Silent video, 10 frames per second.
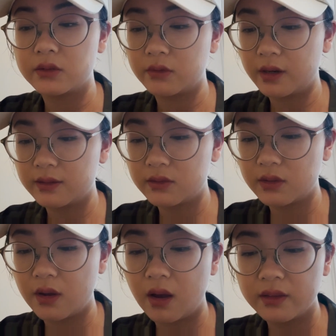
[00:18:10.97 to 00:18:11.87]
Raikes
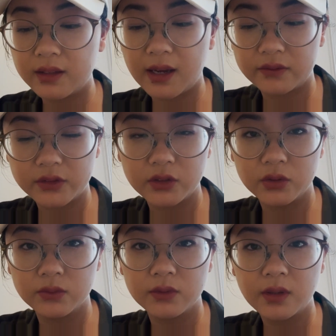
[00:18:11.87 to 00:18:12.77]
on the
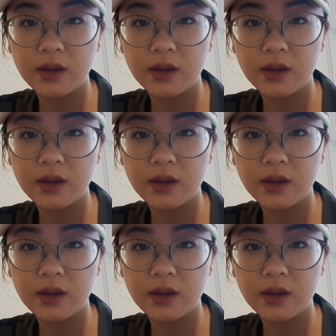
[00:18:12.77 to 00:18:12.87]
afternoon